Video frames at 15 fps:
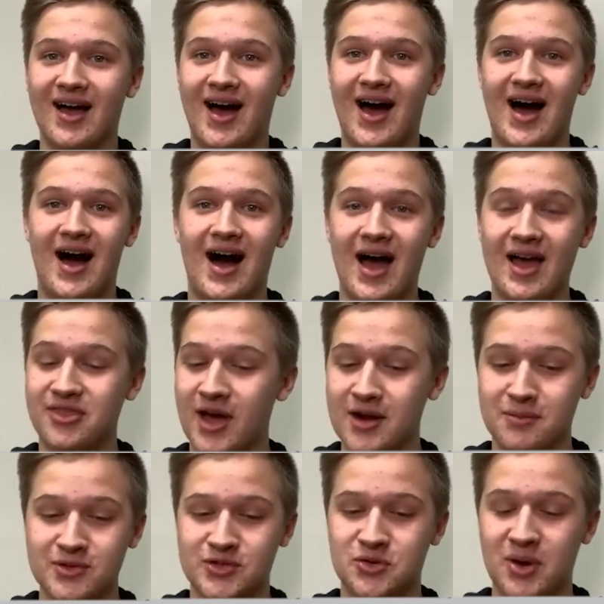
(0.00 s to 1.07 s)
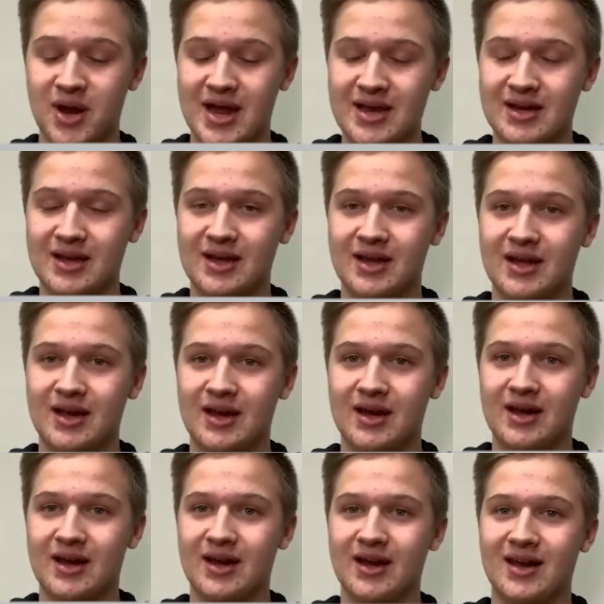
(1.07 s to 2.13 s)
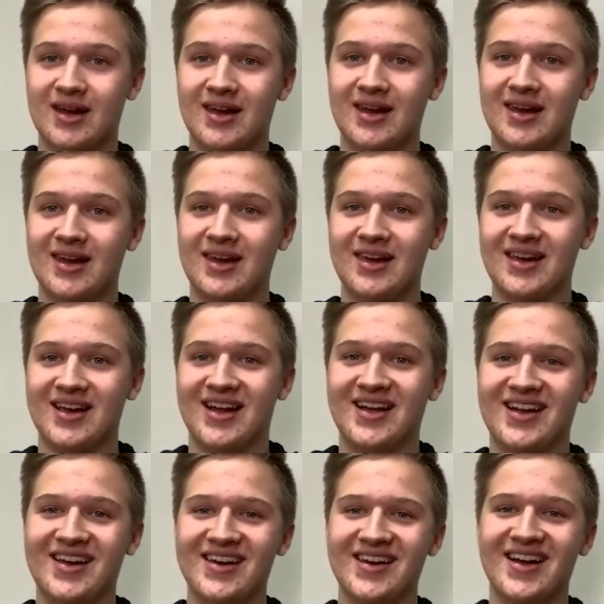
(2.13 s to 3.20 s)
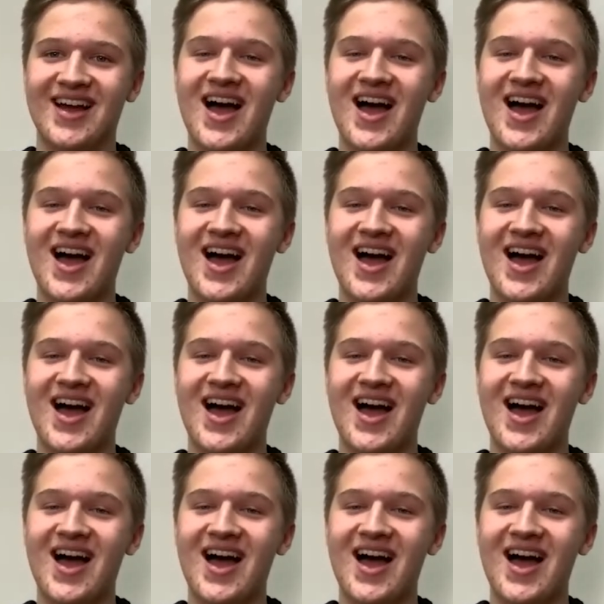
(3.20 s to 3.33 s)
I was hungry at work. I was hungry at work.